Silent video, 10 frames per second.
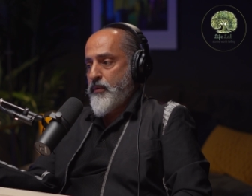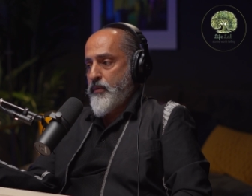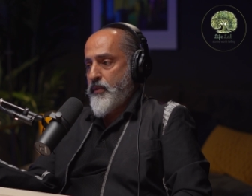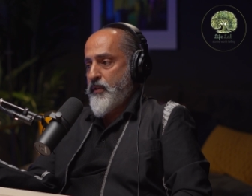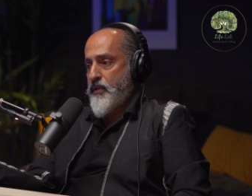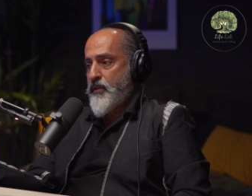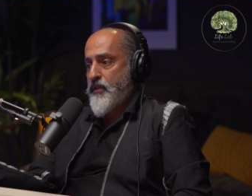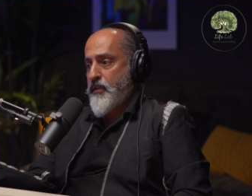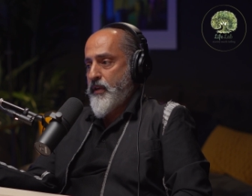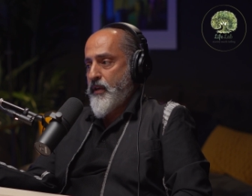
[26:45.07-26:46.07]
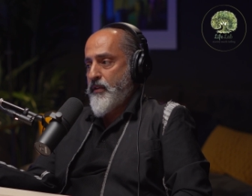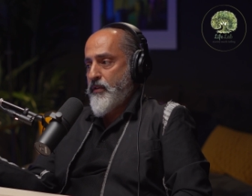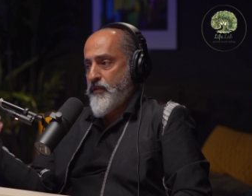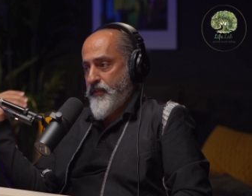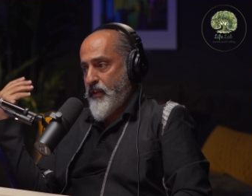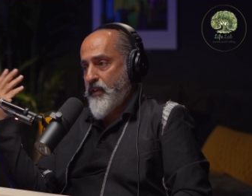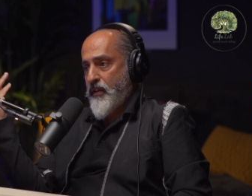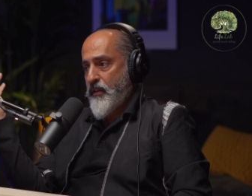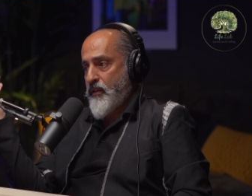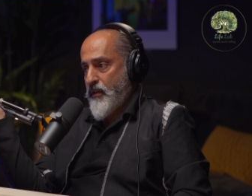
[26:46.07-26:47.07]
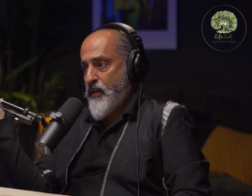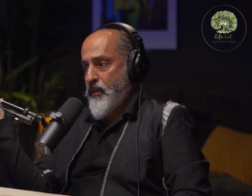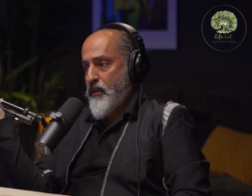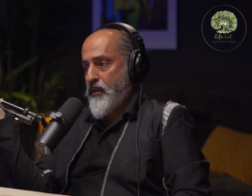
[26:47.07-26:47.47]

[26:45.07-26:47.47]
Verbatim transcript: to this kind of thinking yeah